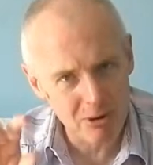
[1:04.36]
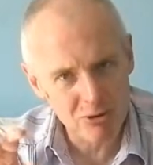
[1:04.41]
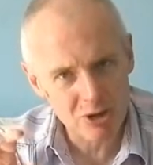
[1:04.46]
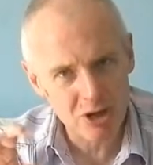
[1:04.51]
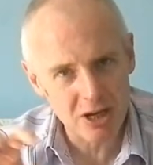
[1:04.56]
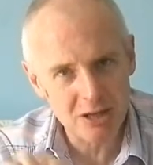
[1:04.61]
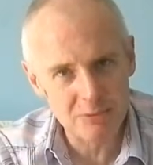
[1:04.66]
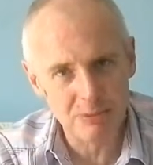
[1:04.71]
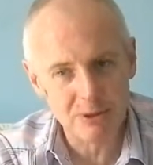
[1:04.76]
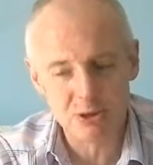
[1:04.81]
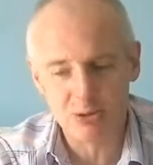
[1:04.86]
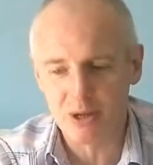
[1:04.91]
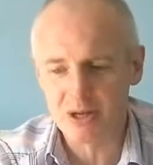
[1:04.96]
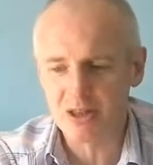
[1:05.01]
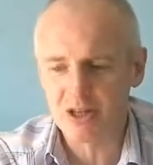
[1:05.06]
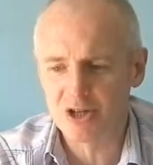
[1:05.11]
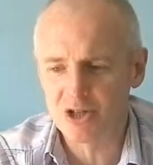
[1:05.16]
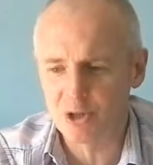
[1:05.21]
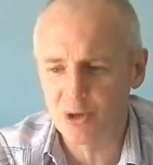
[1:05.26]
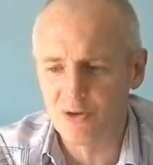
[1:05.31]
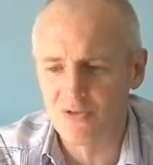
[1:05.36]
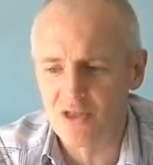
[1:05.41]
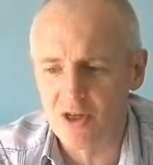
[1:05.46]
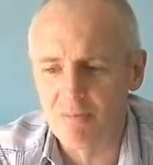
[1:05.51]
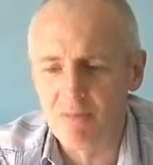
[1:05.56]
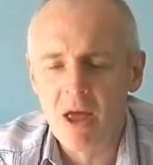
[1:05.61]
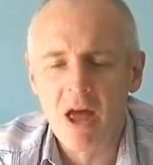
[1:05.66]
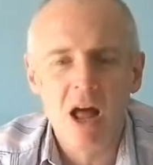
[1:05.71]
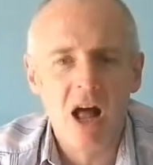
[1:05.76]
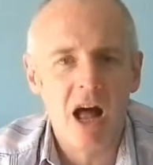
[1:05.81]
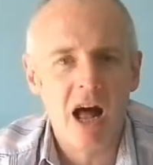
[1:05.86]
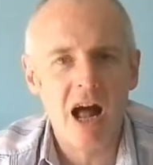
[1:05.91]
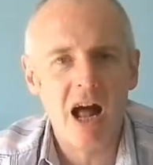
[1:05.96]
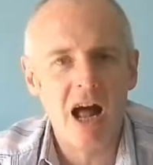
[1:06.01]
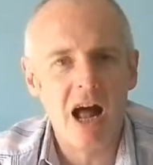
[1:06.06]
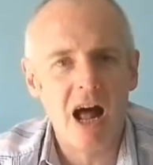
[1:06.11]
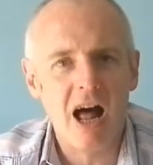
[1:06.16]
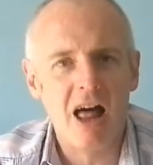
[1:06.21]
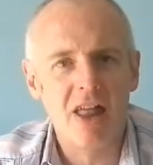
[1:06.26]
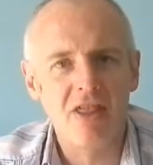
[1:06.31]
Beaujolais is between the two of them.
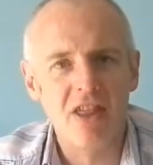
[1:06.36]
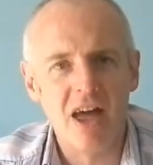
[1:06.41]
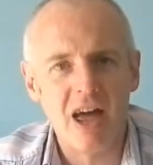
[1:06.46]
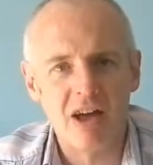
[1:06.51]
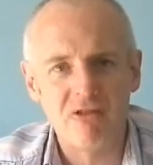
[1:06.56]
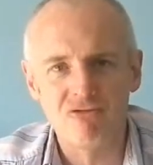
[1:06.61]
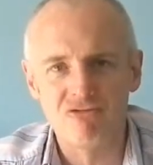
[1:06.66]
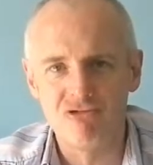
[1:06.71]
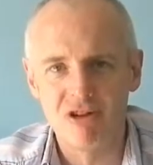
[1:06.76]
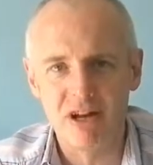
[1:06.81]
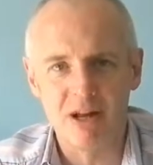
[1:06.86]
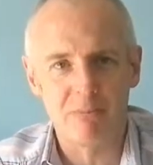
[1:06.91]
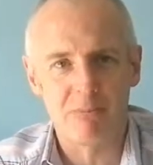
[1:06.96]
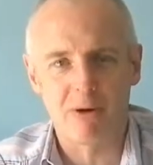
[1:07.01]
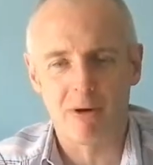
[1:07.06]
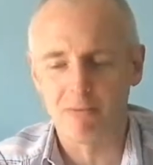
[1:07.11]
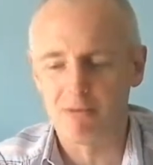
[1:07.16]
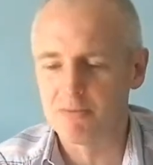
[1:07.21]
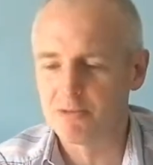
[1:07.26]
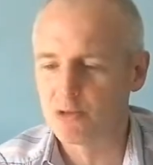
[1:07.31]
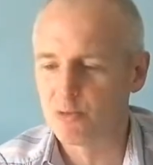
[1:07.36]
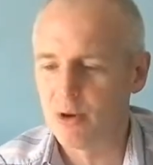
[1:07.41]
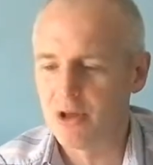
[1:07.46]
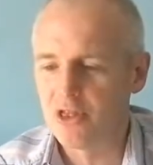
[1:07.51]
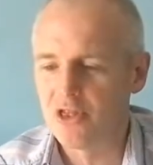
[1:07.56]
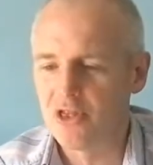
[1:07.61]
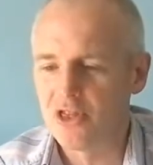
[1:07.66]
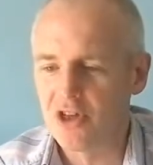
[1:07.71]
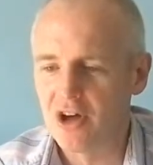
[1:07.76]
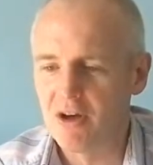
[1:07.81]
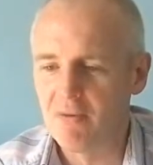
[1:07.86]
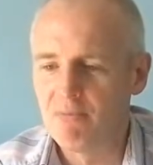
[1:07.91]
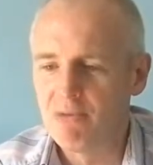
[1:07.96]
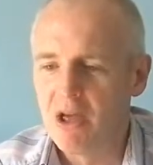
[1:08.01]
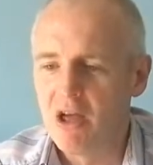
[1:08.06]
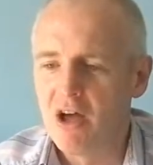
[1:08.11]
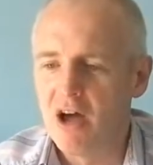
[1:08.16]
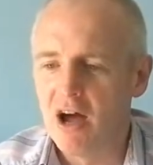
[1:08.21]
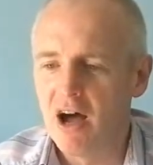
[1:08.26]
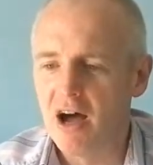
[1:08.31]
And they had real problems with
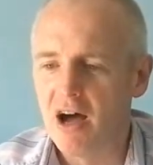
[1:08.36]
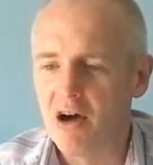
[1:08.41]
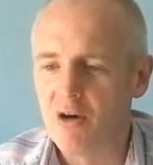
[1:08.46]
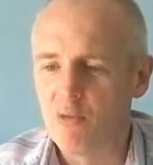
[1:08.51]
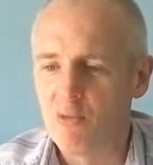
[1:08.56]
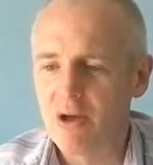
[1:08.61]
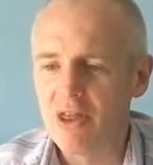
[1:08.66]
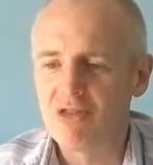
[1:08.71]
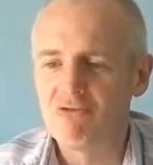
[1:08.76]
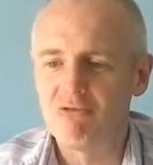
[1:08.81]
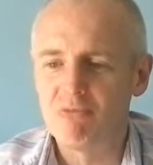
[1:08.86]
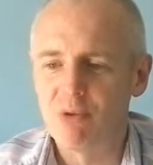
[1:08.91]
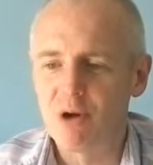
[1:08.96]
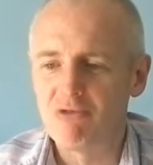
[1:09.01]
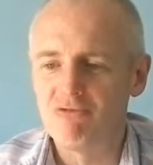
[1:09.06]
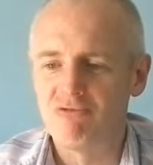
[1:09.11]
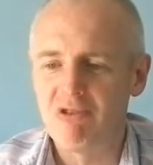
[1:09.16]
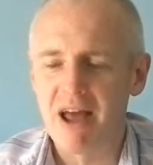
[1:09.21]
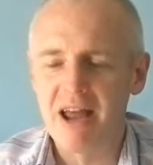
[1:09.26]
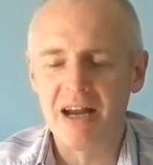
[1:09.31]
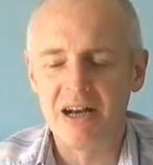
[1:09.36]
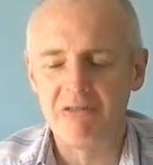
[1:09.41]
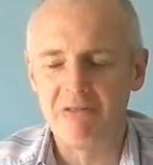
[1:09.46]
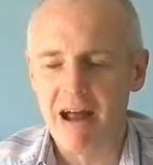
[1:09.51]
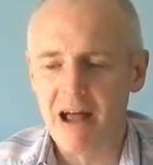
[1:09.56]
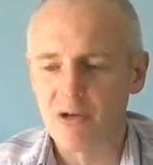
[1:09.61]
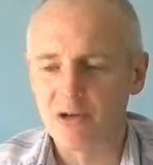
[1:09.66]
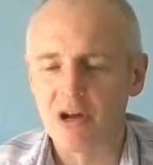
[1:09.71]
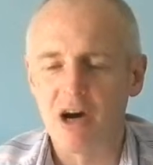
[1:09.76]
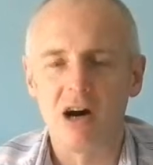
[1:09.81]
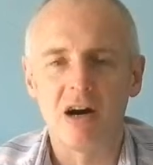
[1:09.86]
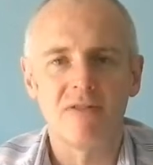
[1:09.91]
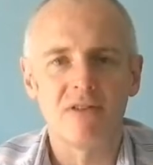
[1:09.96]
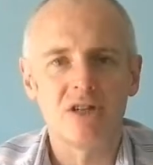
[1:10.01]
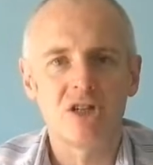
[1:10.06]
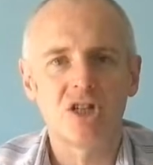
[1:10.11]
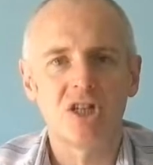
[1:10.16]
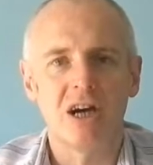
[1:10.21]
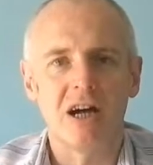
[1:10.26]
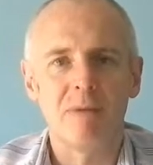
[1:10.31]
rain around
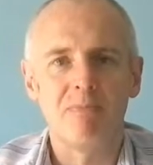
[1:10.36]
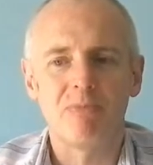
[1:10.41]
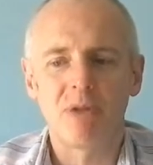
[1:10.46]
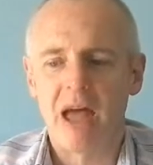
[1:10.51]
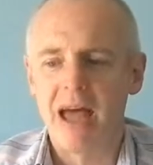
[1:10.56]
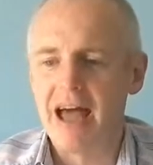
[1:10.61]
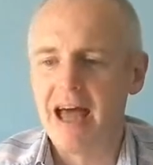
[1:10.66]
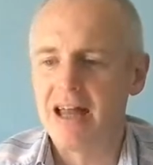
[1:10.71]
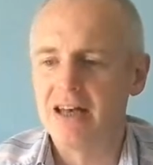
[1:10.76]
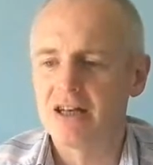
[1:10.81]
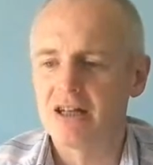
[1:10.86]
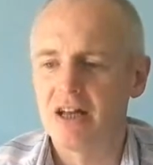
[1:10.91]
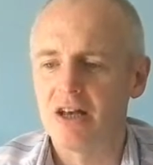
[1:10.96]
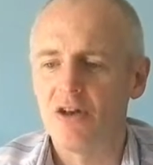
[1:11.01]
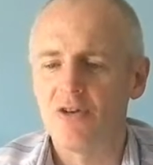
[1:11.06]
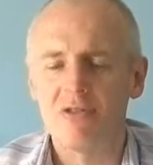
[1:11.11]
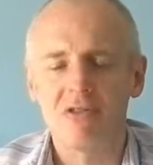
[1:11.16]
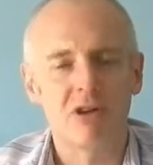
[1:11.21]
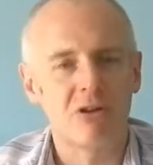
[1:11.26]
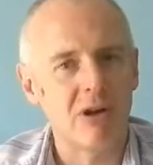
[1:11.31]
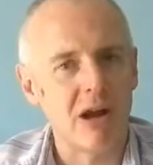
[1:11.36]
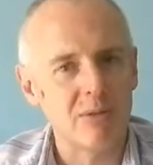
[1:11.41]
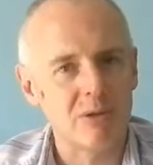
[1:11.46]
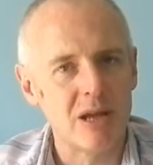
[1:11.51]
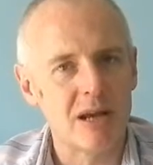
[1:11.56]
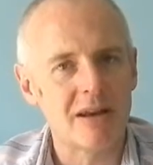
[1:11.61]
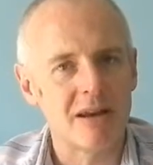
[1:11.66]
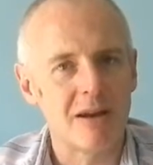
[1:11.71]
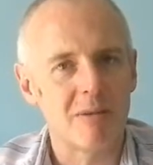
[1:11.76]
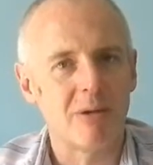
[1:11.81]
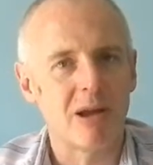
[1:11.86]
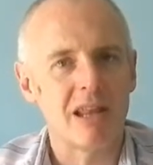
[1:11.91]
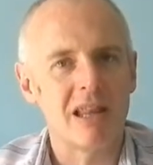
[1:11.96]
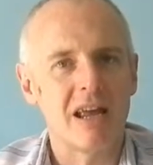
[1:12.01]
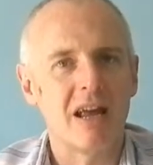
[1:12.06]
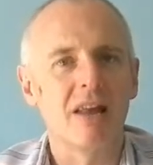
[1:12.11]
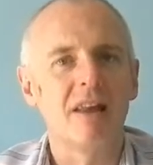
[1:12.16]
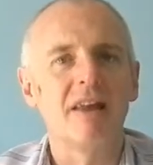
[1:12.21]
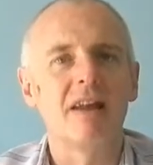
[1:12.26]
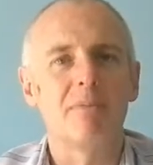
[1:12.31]
harvest time. And a lot of the grapes ended up
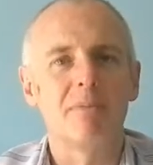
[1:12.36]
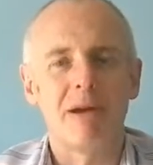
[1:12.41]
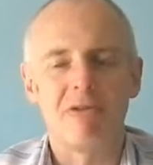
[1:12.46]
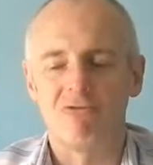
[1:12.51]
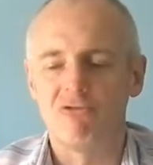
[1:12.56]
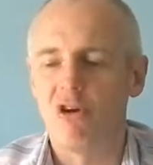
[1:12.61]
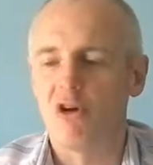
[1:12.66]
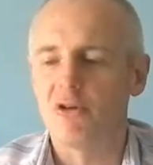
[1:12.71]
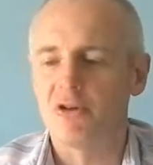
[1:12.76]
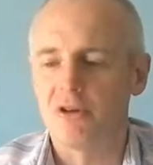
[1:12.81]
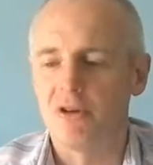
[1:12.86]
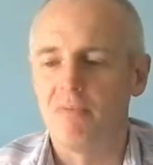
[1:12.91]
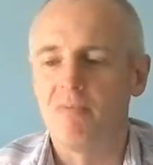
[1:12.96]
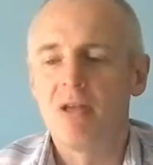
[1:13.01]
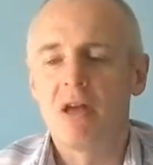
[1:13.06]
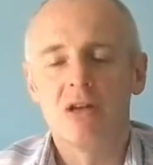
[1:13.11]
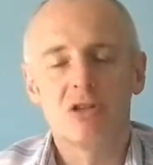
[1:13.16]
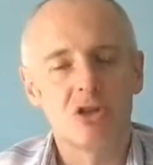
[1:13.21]
getting a little bit rotten.